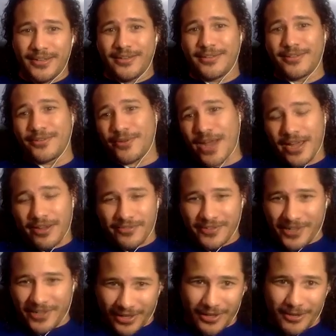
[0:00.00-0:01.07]
So I
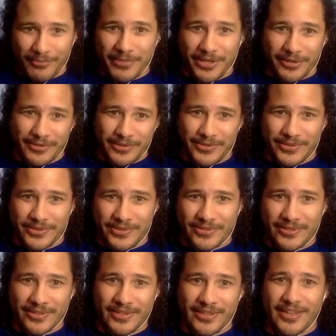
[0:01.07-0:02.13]
have Colombian roots.
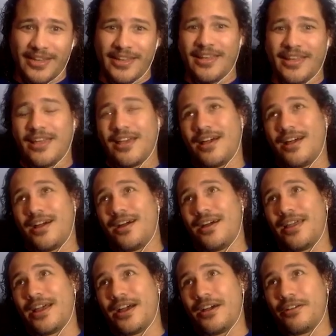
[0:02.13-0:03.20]
I
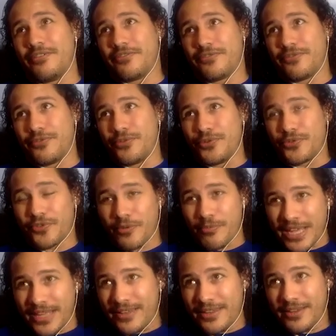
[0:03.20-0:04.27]
have roots from
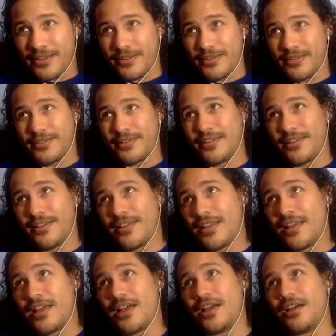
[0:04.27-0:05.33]
India.
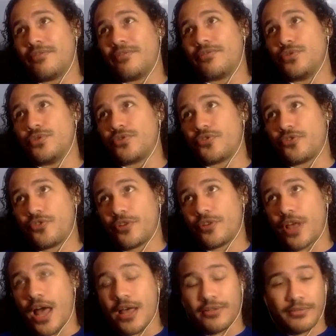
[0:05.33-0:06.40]
I have roots,
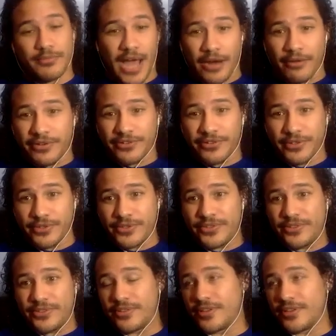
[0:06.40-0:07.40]
some Irish roots.